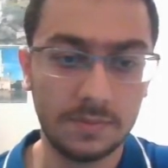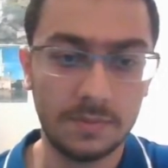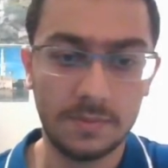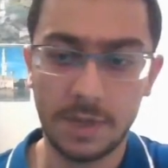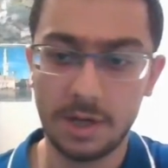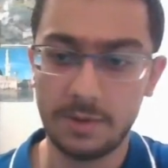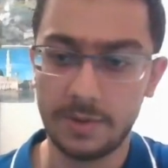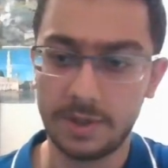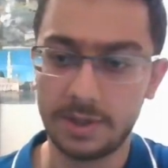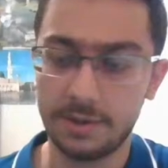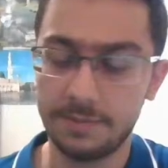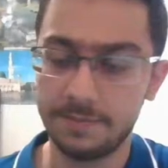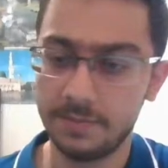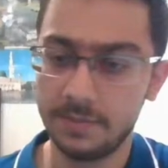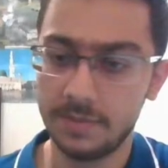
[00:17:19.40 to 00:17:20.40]
Here we go.
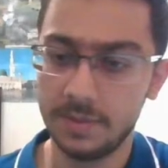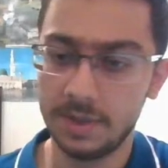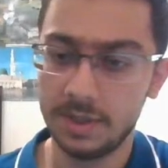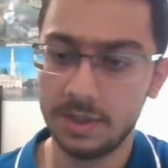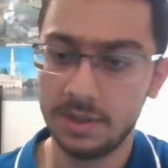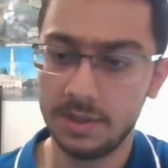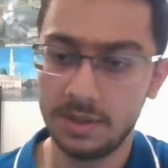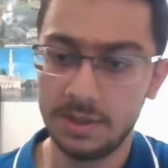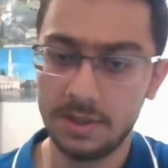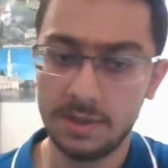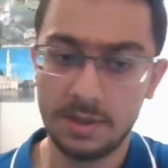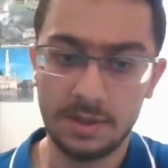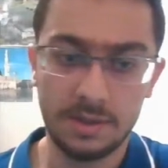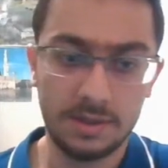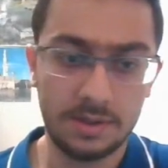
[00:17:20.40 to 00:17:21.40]

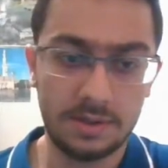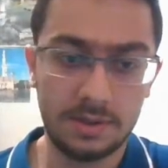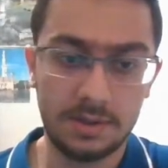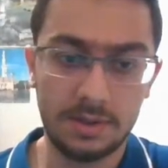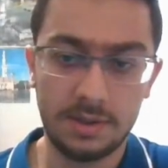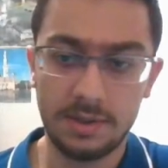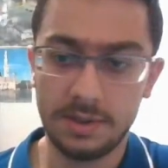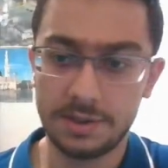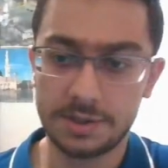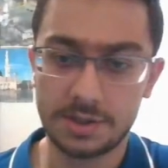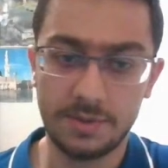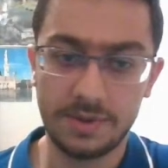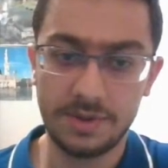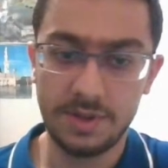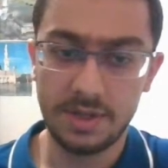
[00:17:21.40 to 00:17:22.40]
Let's go
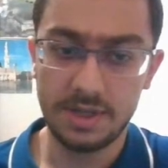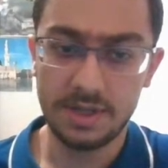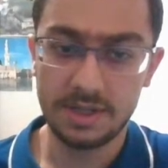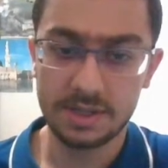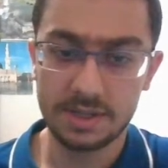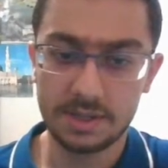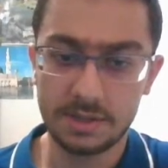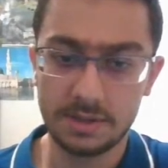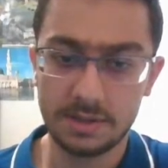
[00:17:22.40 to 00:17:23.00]
with this.